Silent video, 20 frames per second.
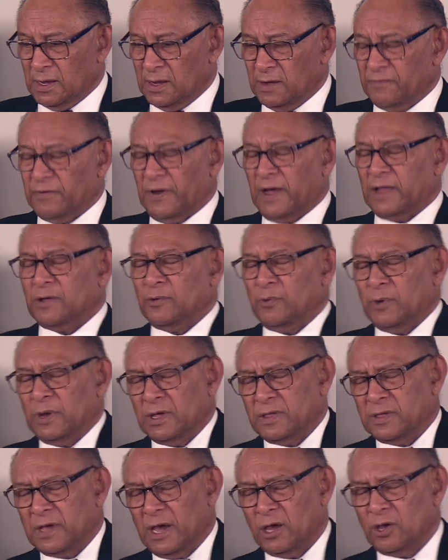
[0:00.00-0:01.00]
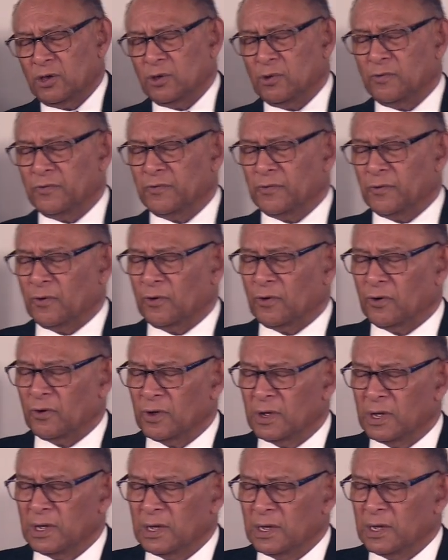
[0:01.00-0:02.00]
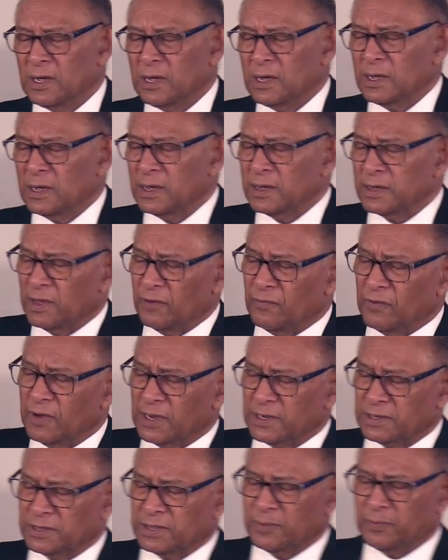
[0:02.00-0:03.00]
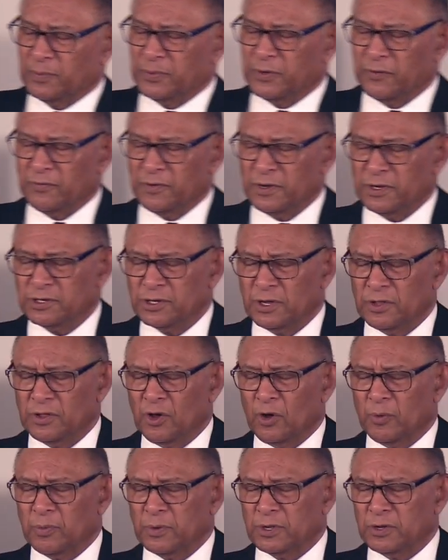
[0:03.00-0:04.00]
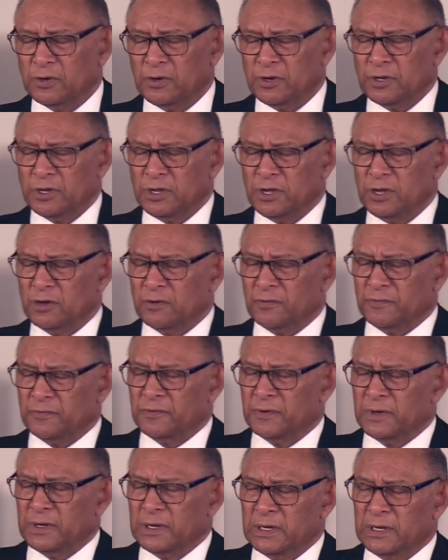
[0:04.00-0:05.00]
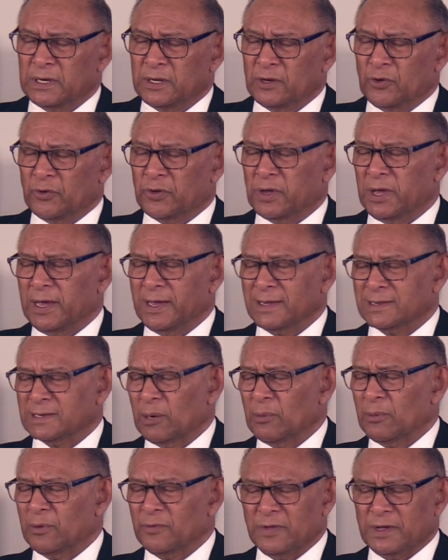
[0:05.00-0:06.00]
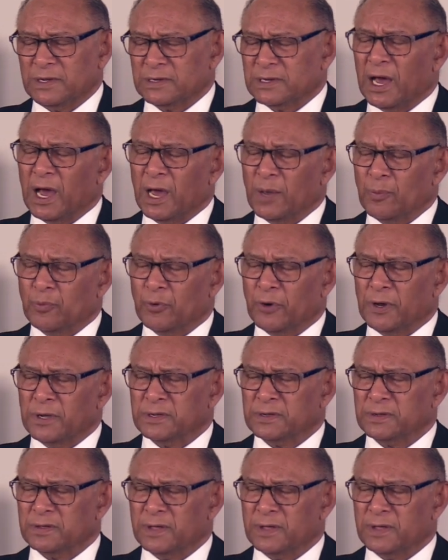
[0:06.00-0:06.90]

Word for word: Father, we thank you for giving us the privilege and the opportunity of looking at some of these high points.